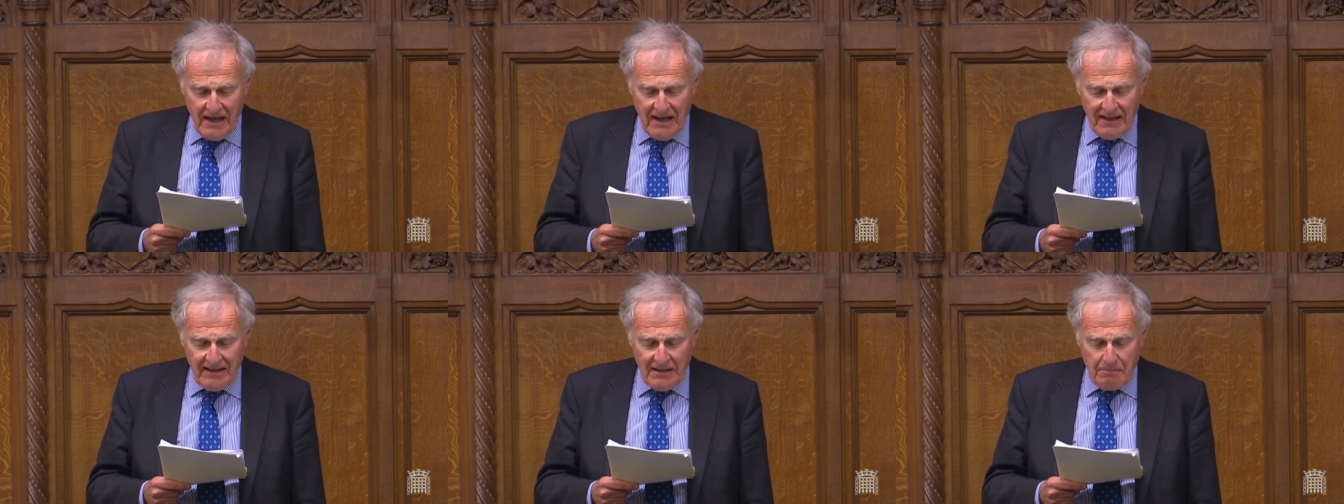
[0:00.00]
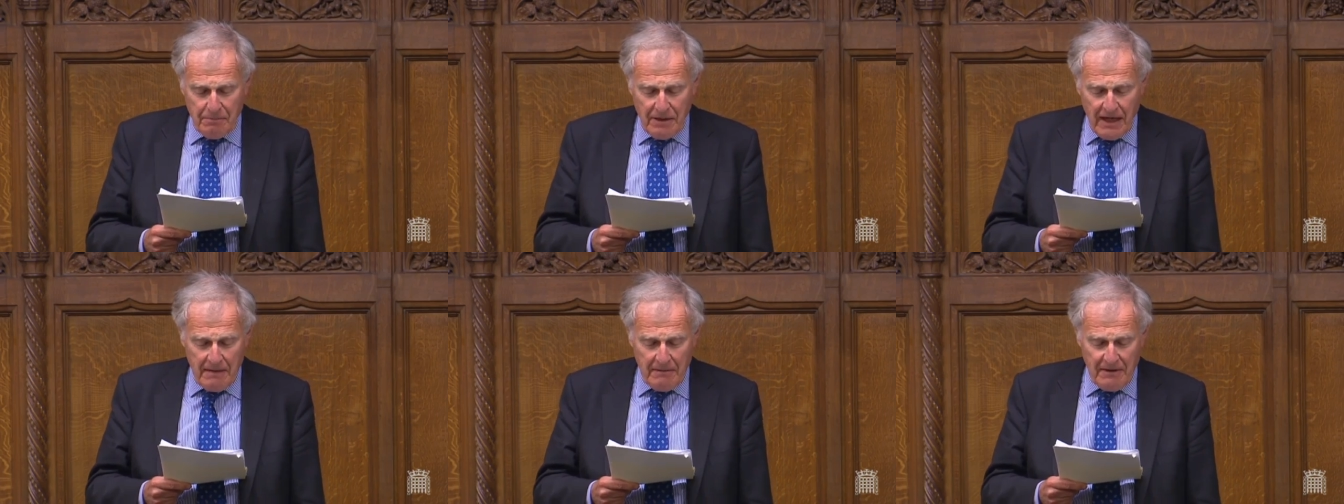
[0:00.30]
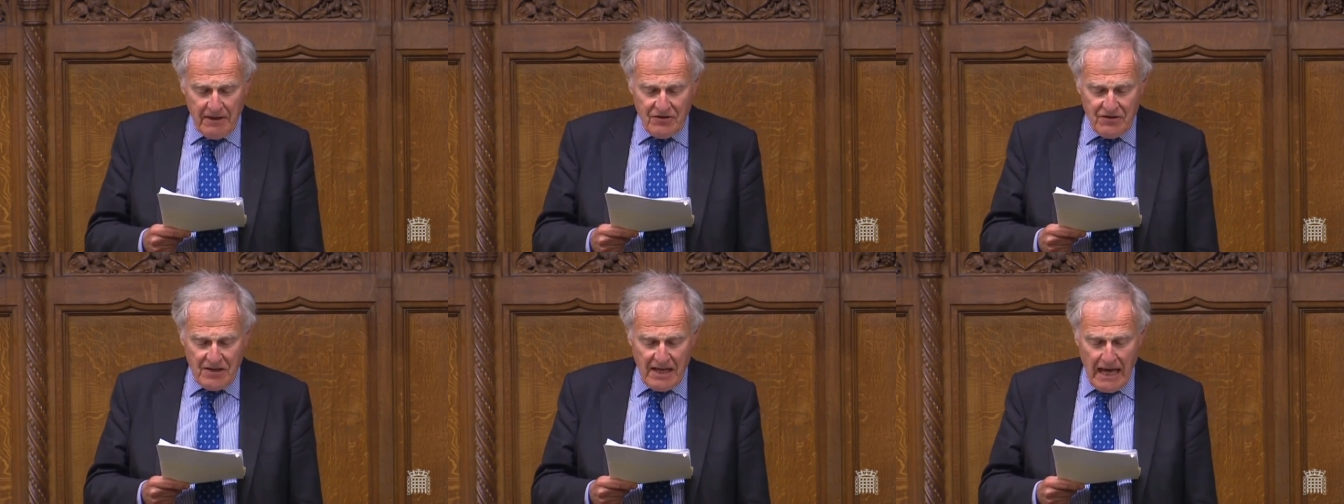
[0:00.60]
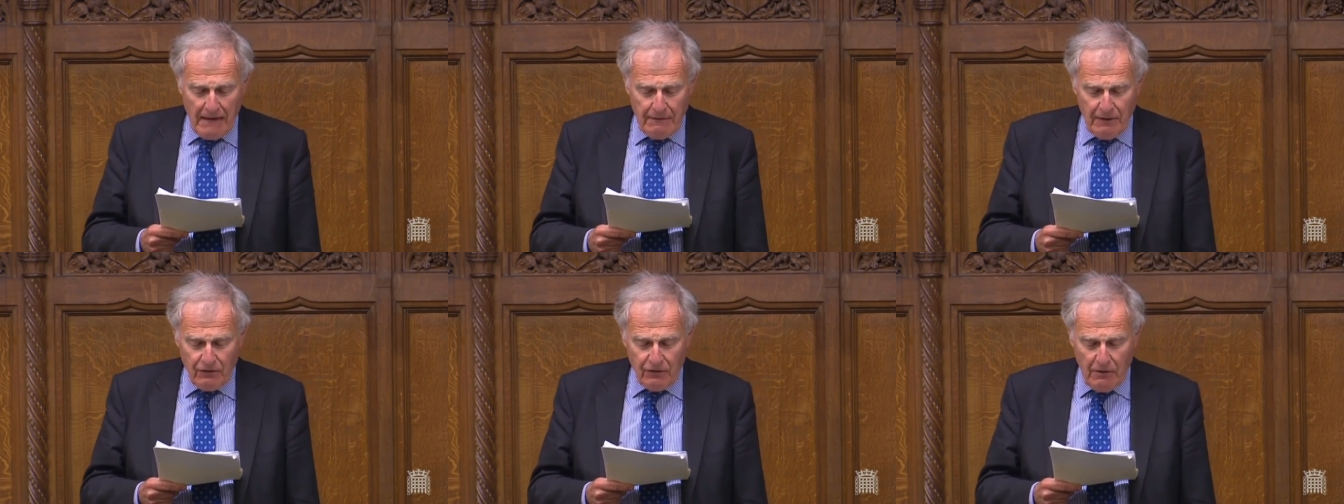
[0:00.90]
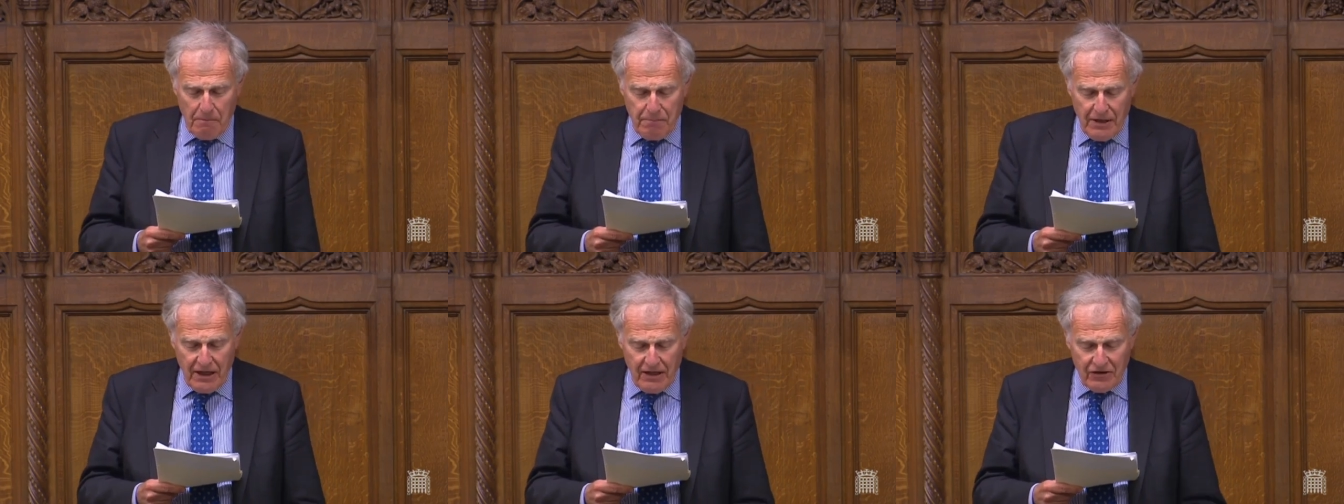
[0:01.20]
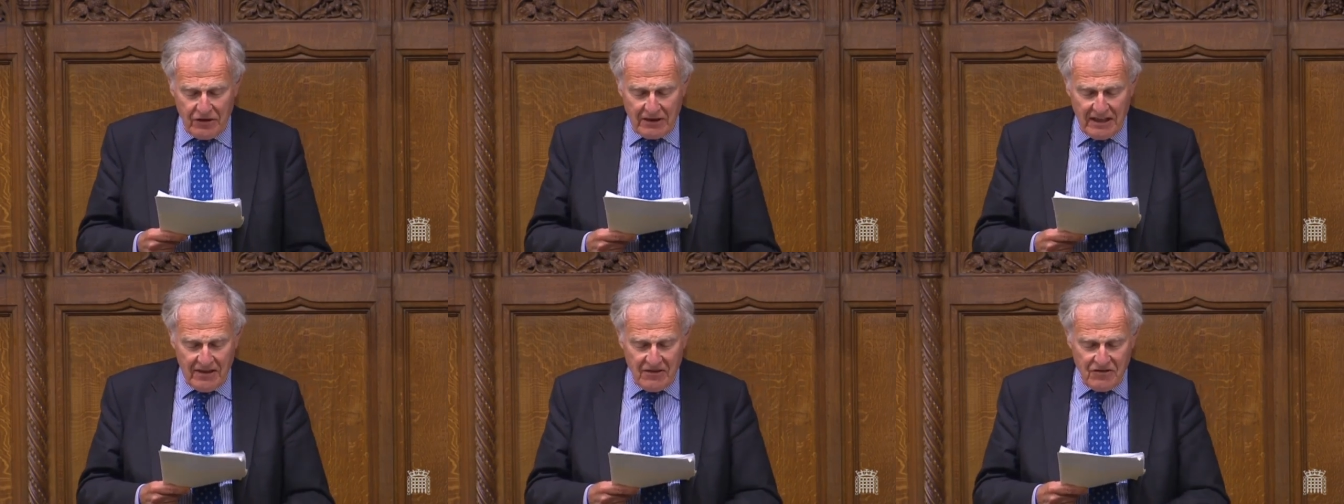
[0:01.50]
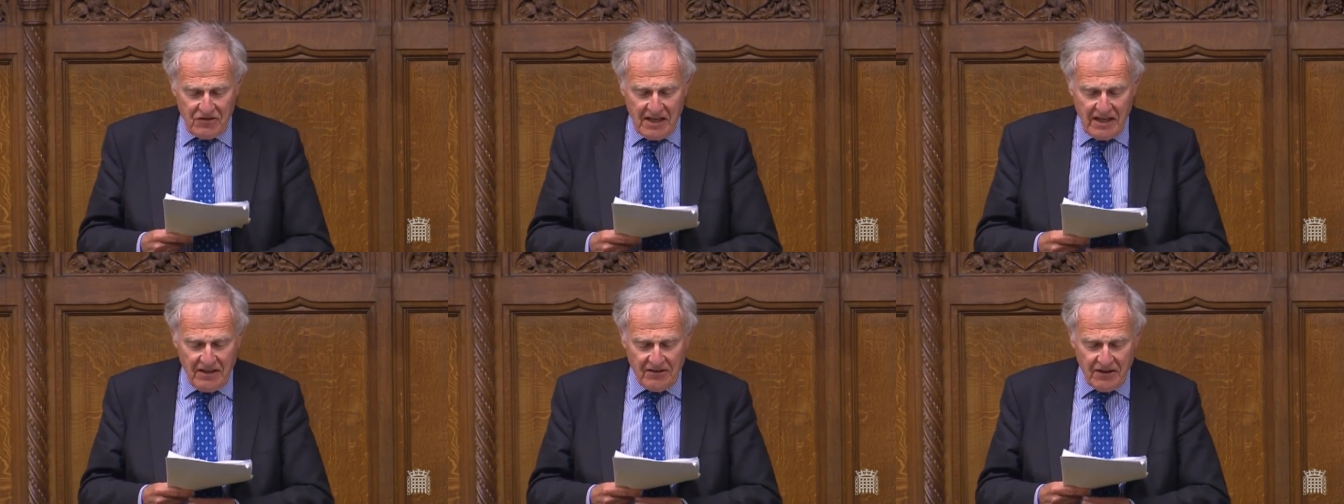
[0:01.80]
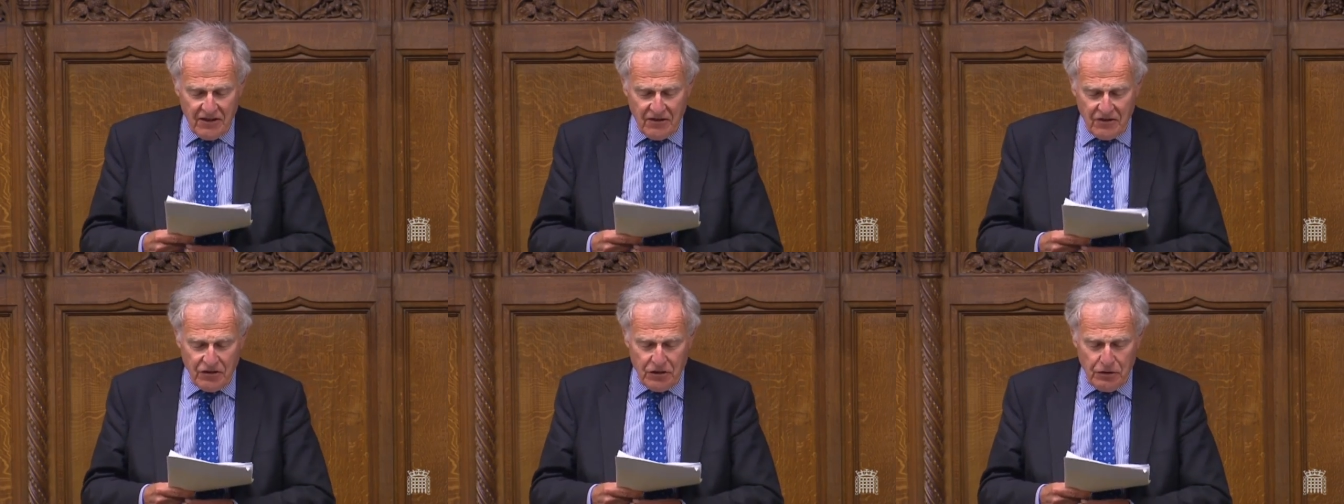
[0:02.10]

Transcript: and the Prime Minister having repeatedly stated